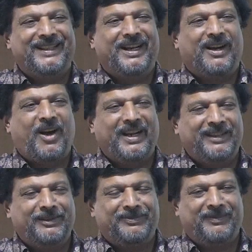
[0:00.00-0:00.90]
a
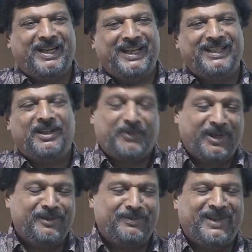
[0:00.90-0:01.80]
colleague of mine, a
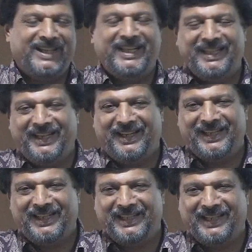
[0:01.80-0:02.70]
friend of mine, Indika
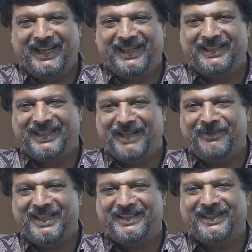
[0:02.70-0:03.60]
Liyanage, and
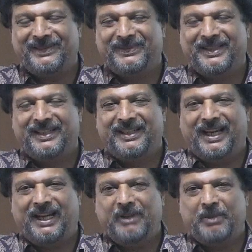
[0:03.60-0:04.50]
myself,
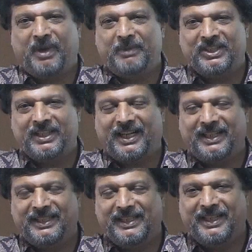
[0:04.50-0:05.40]
we published an
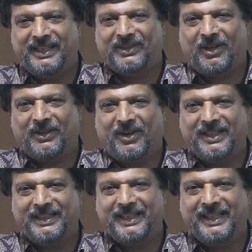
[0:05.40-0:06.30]
article in Kisol
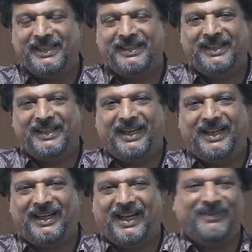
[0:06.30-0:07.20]
Quarterly.
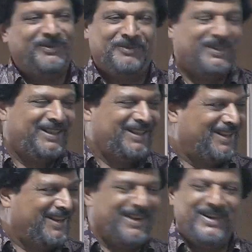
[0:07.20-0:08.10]

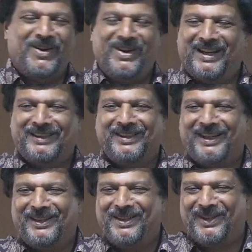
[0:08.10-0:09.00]

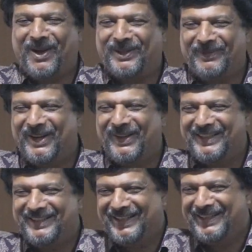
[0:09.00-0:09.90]
Asantha talked about all
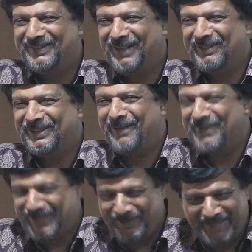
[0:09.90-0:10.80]
these things while I was
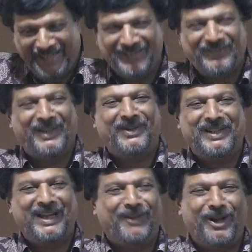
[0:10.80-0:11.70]
coming on the plane, so I
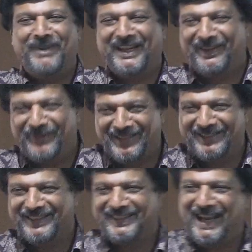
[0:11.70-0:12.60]
don't have all my
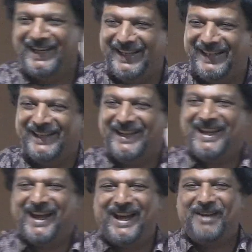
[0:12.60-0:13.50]
references handy.
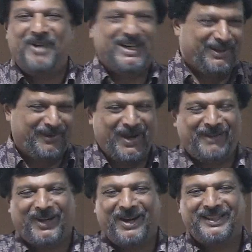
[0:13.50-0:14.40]
But if you
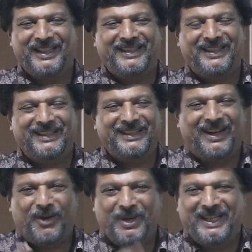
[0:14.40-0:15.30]
have a conversation
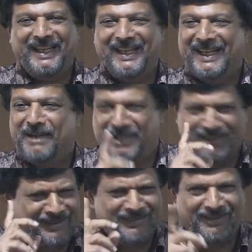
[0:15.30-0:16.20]
over tea, I
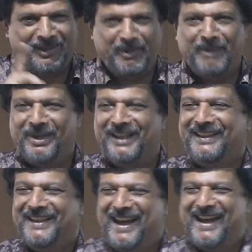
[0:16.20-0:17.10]
might remember
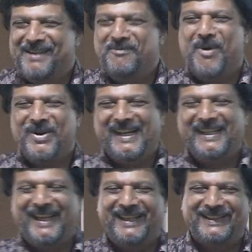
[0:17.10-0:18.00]
more
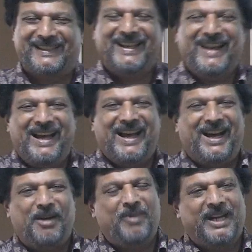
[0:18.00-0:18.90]
details.
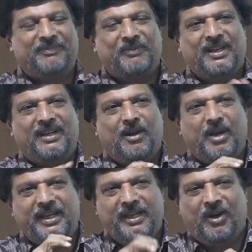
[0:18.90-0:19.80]
But
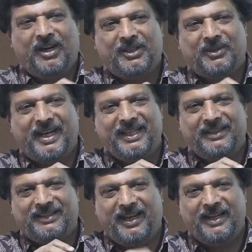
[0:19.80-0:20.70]
in order to write
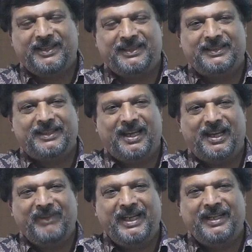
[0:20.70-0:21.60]
this article,
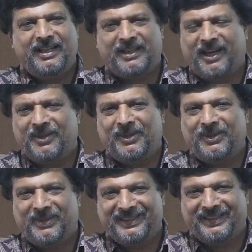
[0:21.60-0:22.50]
we did a
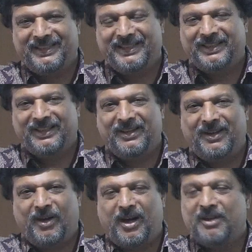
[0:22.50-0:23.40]
thorough research
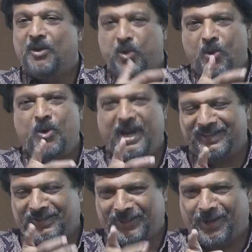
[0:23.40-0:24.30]
on who
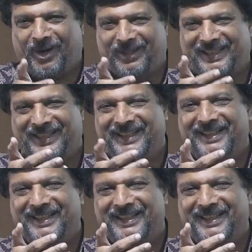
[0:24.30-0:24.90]
has talked